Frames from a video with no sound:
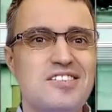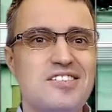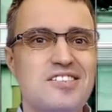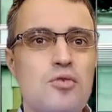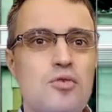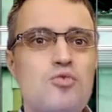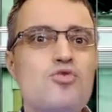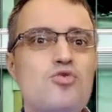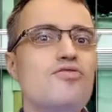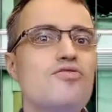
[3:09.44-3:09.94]

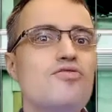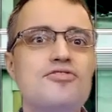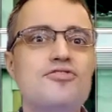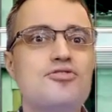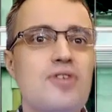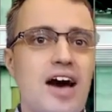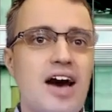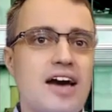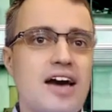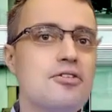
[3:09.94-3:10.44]
Who've
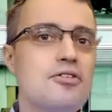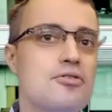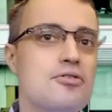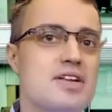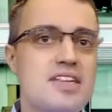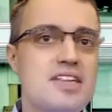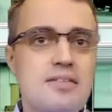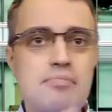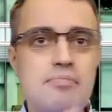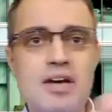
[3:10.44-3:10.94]
tried
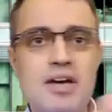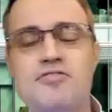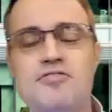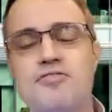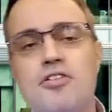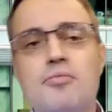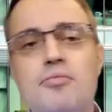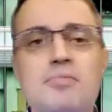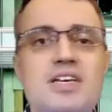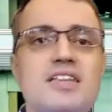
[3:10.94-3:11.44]
already
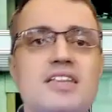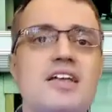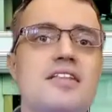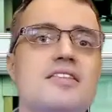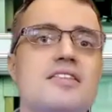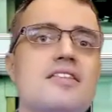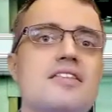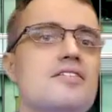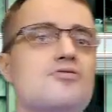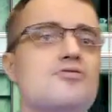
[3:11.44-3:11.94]
metformin
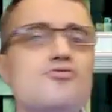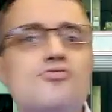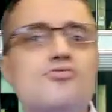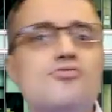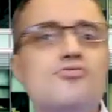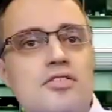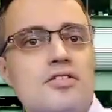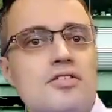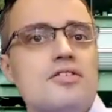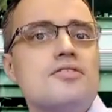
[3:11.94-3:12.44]
and
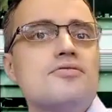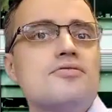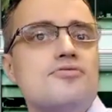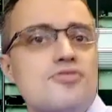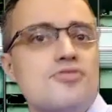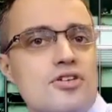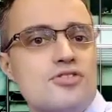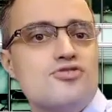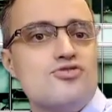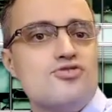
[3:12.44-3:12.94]
2 other
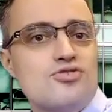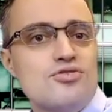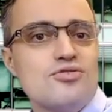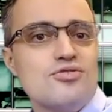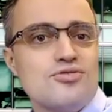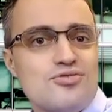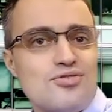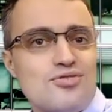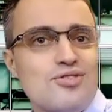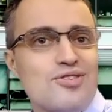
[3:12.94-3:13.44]
drugs to
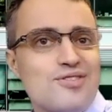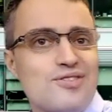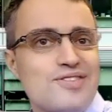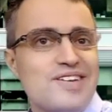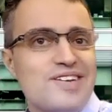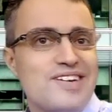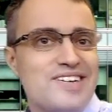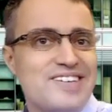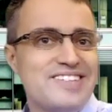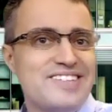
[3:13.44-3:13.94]
control
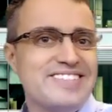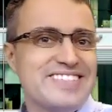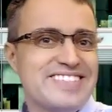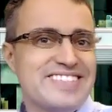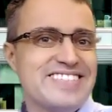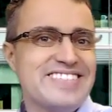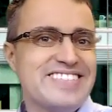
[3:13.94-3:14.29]
their